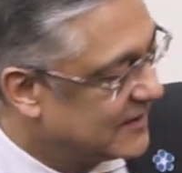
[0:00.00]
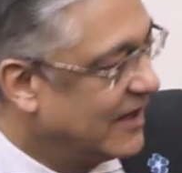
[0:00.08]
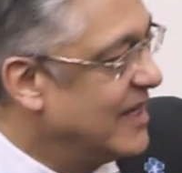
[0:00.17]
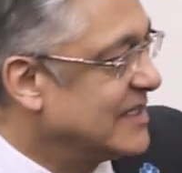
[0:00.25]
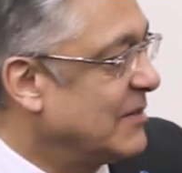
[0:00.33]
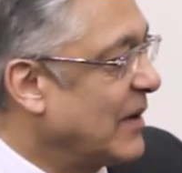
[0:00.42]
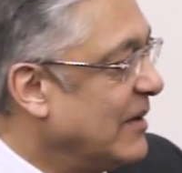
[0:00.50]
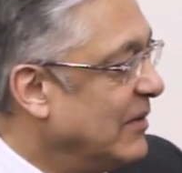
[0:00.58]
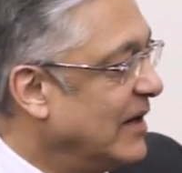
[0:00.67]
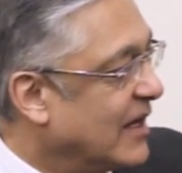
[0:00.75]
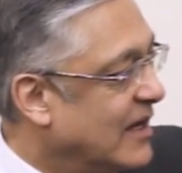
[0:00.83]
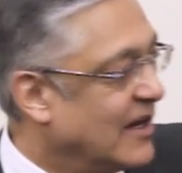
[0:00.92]
crazy
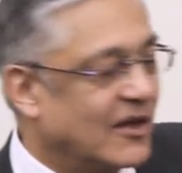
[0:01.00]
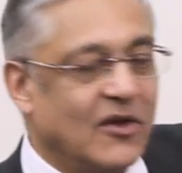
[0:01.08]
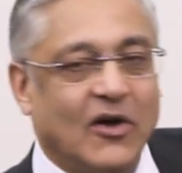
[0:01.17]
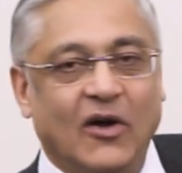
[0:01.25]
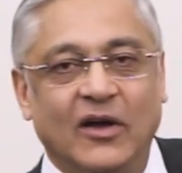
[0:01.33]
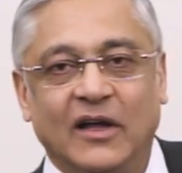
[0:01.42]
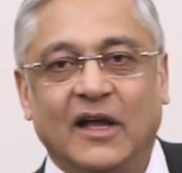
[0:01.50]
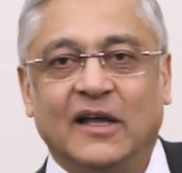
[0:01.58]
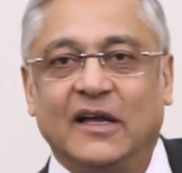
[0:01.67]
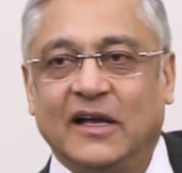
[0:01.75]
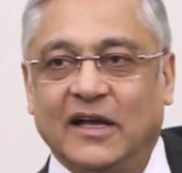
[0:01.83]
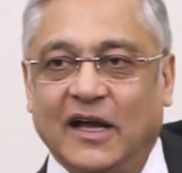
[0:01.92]
people are going to go
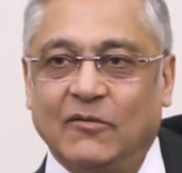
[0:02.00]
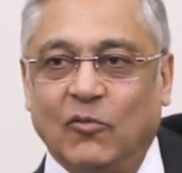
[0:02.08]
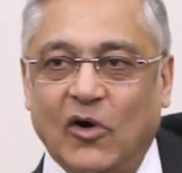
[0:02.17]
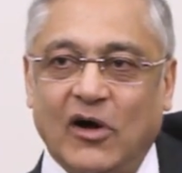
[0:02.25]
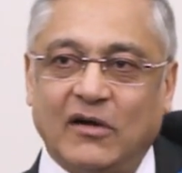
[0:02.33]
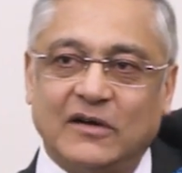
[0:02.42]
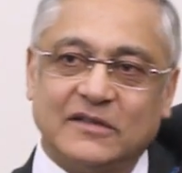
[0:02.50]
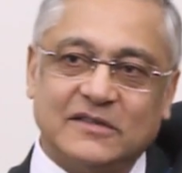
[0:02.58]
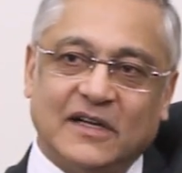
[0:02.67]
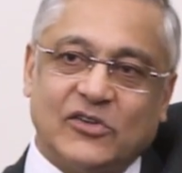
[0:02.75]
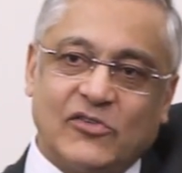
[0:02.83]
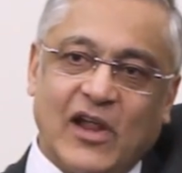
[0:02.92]
and walk
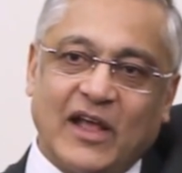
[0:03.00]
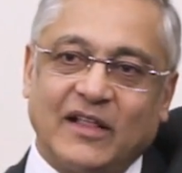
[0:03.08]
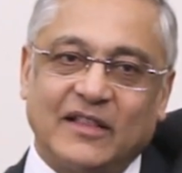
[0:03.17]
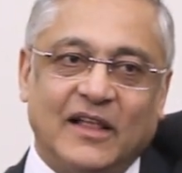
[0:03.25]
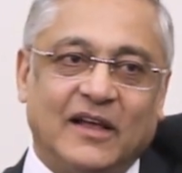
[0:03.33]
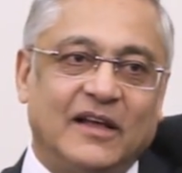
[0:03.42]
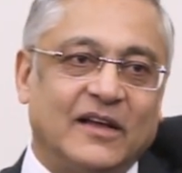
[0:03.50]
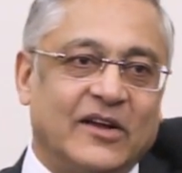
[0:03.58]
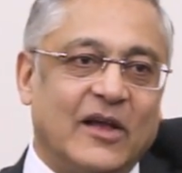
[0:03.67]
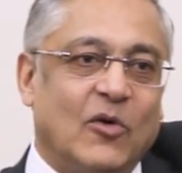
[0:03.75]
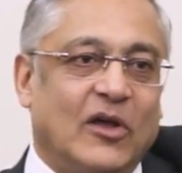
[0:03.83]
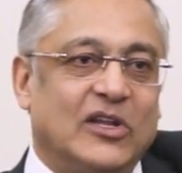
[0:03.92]
and trek the
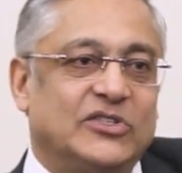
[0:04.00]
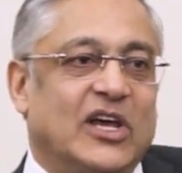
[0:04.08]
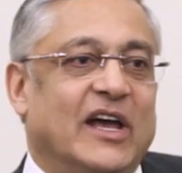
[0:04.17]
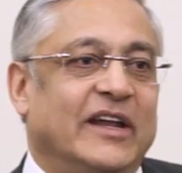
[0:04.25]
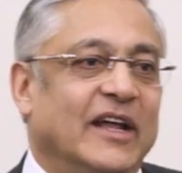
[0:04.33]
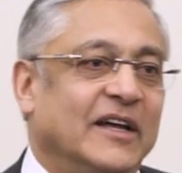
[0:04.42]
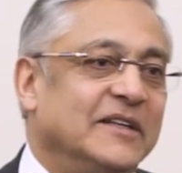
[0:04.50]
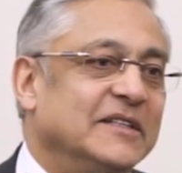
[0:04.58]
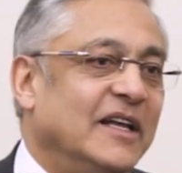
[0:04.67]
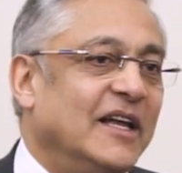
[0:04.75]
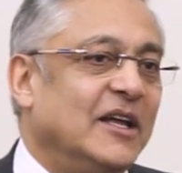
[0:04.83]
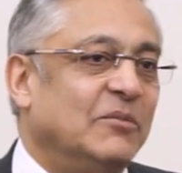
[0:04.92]
Great Wall of China.
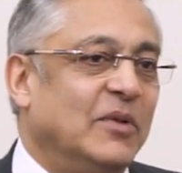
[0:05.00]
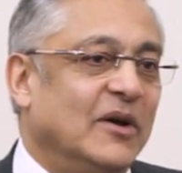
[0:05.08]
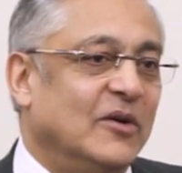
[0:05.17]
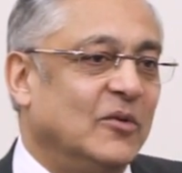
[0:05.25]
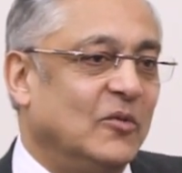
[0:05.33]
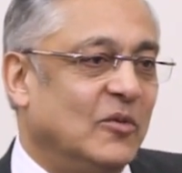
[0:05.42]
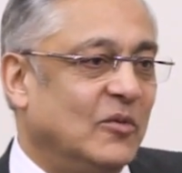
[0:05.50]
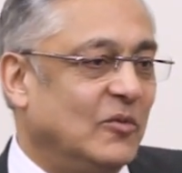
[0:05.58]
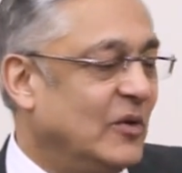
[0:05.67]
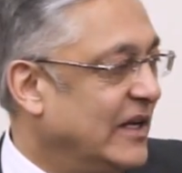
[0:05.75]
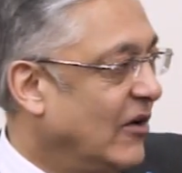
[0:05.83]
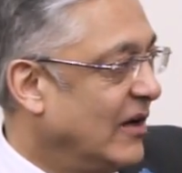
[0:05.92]
But
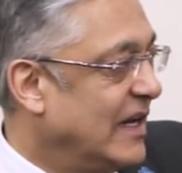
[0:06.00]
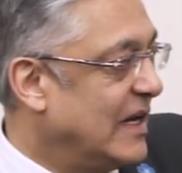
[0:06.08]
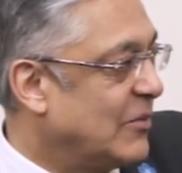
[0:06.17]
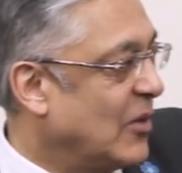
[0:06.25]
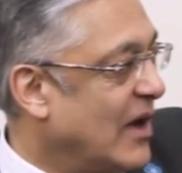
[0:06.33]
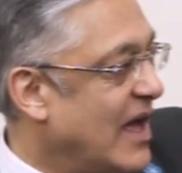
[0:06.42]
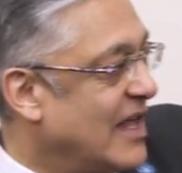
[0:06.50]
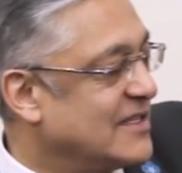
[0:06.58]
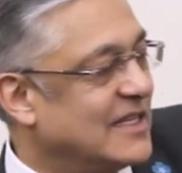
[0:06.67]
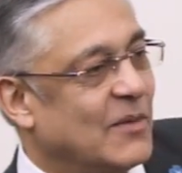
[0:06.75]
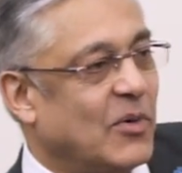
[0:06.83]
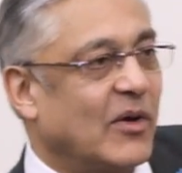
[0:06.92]
we all need to put our
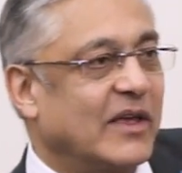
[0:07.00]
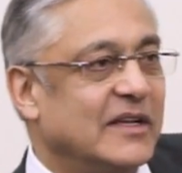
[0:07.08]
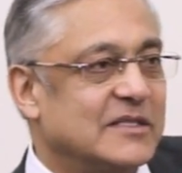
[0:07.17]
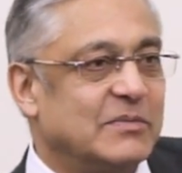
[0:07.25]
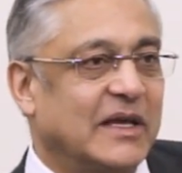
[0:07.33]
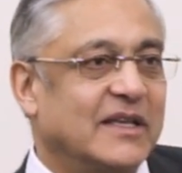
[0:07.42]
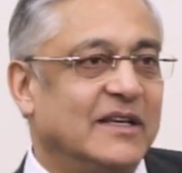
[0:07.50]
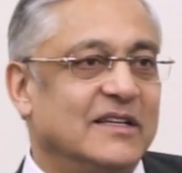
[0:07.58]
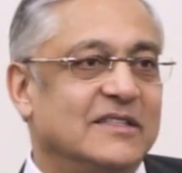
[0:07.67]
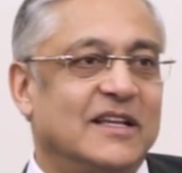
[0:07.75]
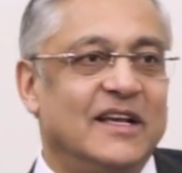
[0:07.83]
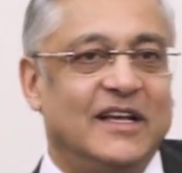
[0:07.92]
hands in their pockets,
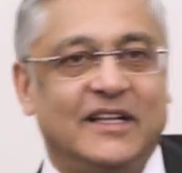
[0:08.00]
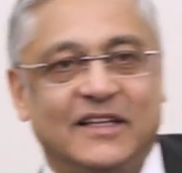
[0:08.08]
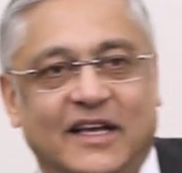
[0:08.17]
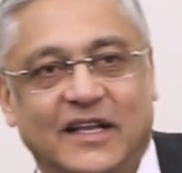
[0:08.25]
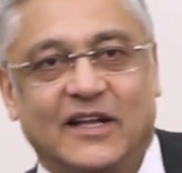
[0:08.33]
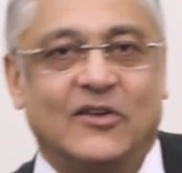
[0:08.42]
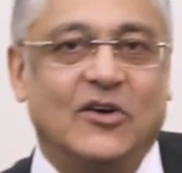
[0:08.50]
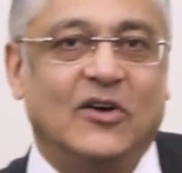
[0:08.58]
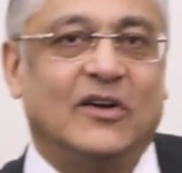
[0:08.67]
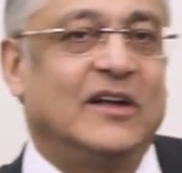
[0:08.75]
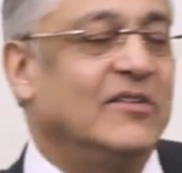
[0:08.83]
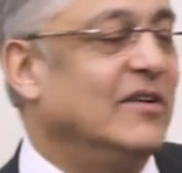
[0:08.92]
because they're going to
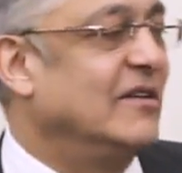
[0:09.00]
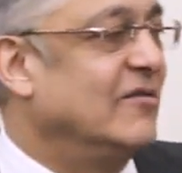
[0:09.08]
go and